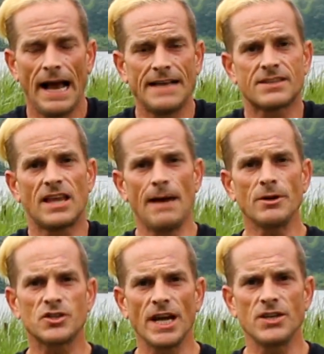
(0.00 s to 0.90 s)
as
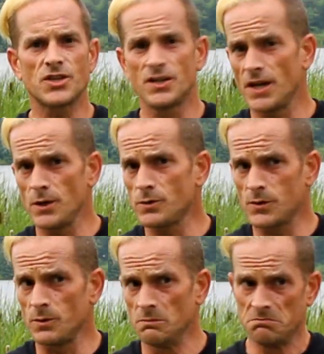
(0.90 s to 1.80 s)
climate change continues
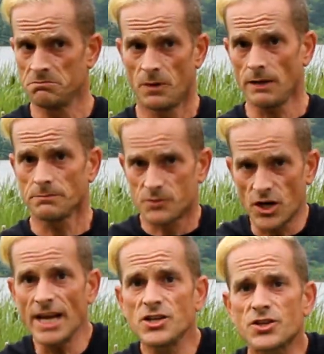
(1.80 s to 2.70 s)
to, well,
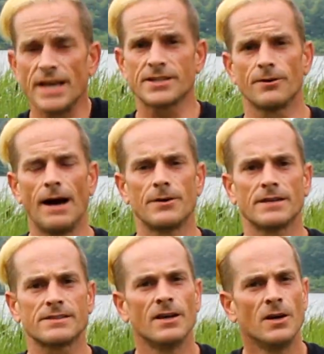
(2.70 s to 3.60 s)
change things around
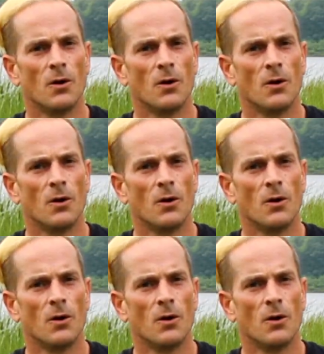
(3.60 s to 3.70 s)
us,